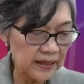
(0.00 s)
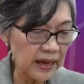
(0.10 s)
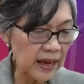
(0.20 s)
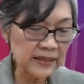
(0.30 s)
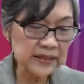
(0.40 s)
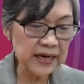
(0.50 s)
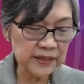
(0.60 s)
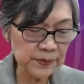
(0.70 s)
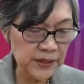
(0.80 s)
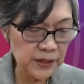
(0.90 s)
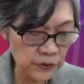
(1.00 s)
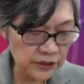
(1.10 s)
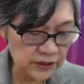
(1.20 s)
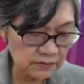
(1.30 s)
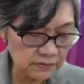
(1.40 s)
And it has been
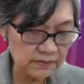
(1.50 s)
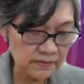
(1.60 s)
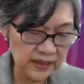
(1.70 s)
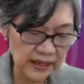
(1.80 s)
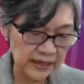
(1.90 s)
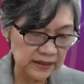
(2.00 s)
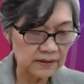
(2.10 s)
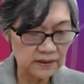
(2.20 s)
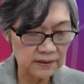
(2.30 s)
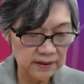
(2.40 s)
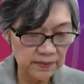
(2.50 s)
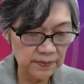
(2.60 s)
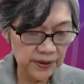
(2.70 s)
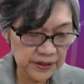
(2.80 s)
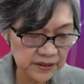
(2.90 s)
noted that
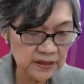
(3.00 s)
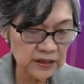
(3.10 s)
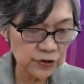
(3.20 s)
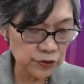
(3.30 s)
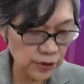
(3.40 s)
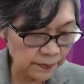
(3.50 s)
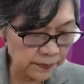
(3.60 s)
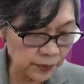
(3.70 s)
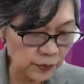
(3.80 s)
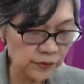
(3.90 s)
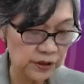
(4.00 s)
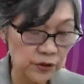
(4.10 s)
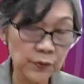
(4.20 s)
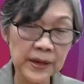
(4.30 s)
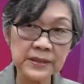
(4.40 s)
President Trump pulled the
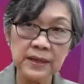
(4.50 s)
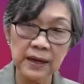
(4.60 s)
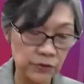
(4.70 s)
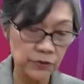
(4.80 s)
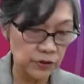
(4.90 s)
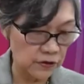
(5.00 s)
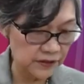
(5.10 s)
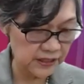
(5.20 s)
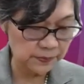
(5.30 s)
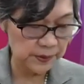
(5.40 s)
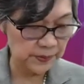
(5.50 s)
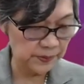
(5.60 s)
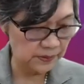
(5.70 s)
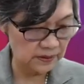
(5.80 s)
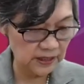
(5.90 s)
US out of
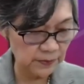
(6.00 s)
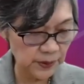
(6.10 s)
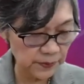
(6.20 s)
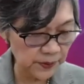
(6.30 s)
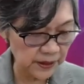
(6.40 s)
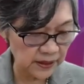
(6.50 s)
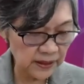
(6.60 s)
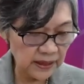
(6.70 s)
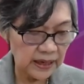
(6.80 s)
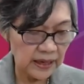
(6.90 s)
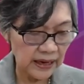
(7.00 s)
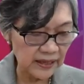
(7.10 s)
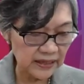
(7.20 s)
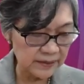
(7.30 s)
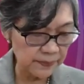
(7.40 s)
CPTPP,
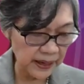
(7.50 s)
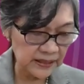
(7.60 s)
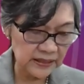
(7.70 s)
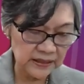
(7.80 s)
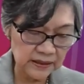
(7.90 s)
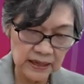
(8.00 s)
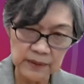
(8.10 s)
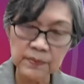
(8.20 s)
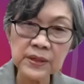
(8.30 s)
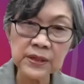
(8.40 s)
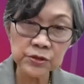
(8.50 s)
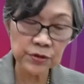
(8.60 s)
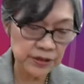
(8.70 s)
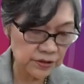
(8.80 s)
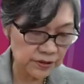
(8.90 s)
and the Biden
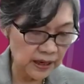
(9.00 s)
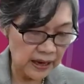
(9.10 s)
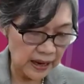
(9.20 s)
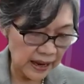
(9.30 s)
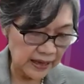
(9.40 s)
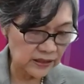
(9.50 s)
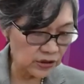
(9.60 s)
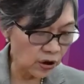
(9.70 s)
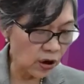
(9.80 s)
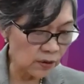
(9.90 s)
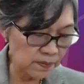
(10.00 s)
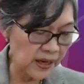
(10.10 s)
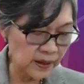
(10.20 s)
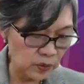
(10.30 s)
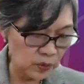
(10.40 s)
administration has not
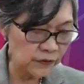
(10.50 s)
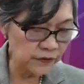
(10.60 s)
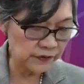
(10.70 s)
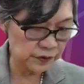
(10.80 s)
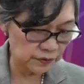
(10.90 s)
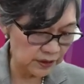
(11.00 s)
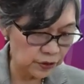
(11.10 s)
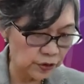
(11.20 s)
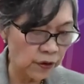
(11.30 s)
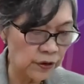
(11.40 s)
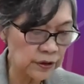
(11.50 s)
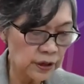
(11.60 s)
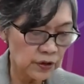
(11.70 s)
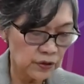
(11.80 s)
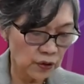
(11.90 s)
made moves to rejoin
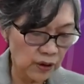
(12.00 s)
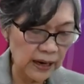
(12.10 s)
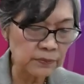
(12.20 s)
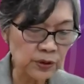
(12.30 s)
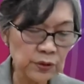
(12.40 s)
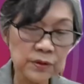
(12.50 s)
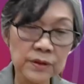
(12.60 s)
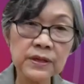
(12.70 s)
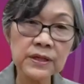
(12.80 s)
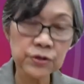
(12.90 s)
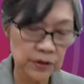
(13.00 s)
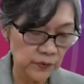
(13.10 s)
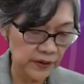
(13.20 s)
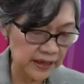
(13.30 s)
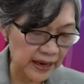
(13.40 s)
nor come to the region
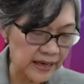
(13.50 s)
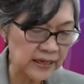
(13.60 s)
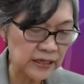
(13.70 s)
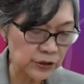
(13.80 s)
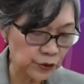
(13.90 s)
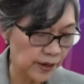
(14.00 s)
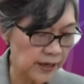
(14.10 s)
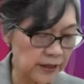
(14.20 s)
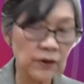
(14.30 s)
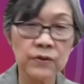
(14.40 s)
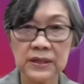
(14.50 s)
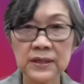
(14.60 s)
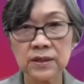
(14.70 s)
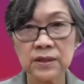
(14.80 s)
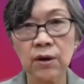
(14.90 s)
with any trade or
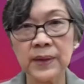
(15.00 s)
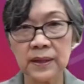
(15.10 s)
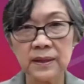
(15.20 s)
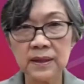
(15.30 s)
economic